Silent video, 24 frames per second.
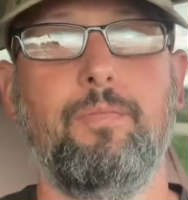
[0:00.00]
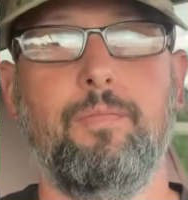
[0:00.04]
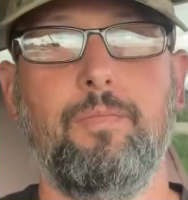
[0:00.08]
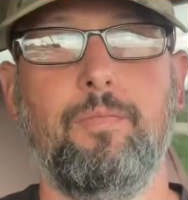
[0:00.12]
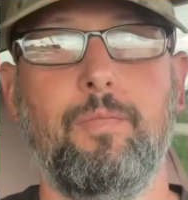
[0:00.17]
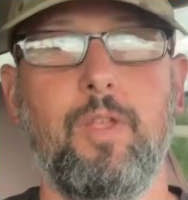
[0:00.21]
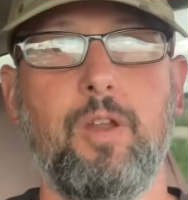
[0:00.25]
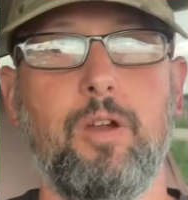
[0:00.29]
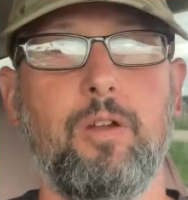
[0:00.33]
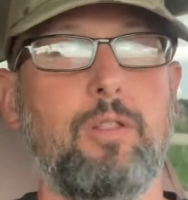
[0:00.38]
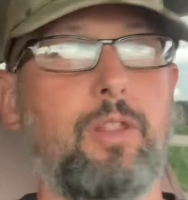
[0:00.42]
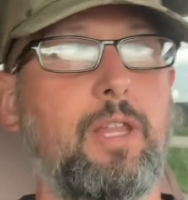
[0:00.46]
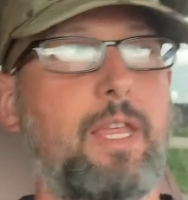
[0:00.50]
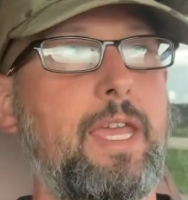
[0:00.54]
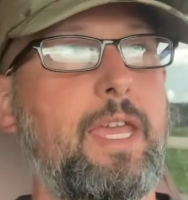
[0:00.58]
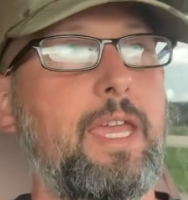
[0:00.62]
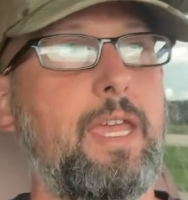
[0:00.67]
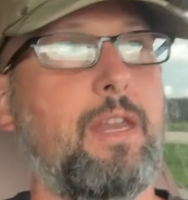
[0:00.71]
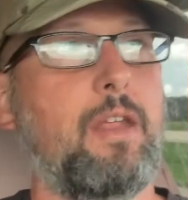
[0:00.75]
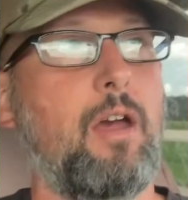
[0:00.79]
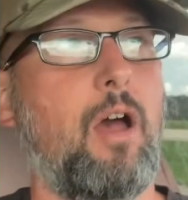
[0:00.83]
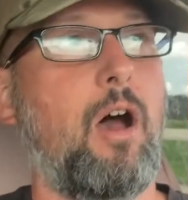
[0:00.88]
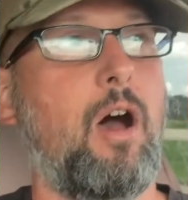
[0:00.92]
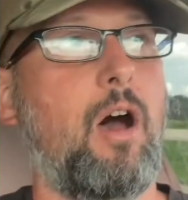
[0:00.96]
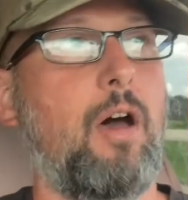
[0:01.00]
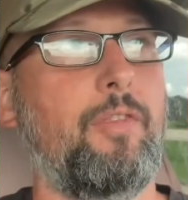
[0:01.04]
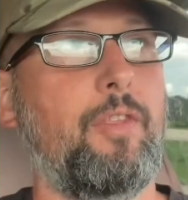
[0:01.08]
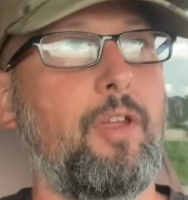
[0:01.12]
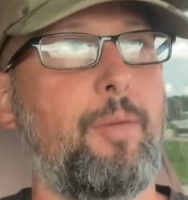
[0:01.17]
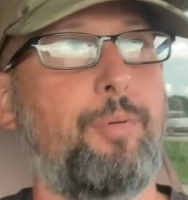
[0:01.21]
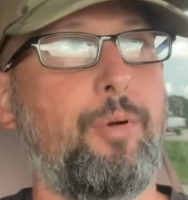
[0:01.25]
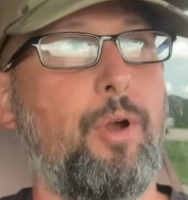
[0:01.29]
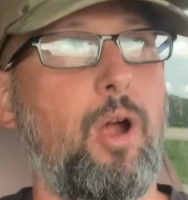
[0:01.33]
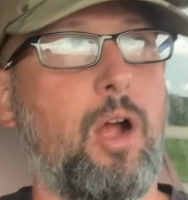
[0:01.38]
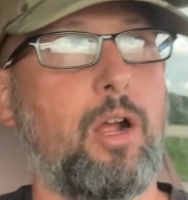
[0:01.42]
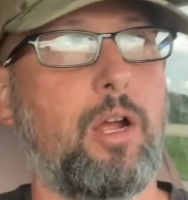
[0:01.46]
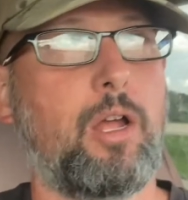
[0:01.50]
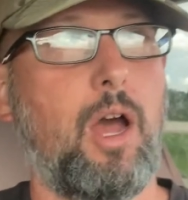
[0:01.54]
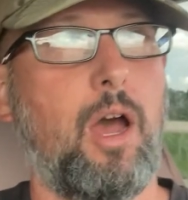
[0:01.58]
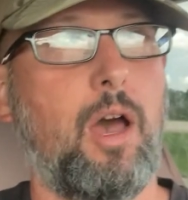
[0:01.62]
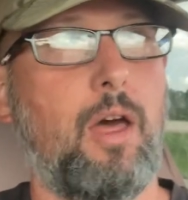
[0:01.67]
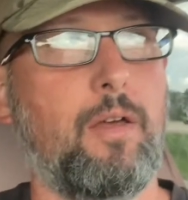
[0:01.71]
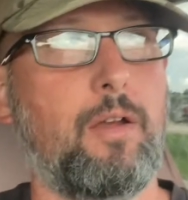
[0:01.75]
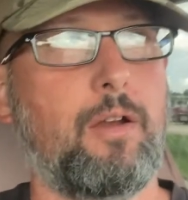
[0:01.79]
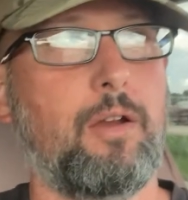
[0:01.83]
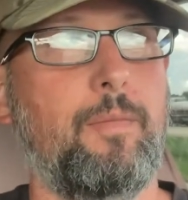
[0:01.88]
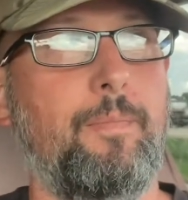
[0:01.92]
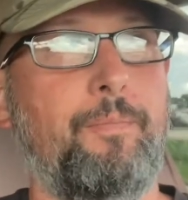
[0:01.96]
little lead on their prong
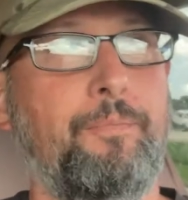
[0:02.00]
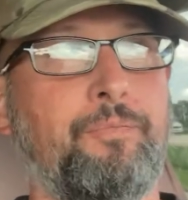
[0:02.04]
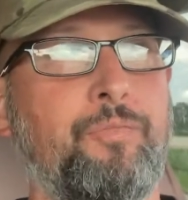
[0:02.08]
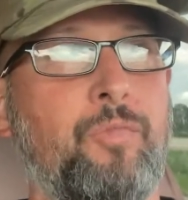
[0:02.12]
collar,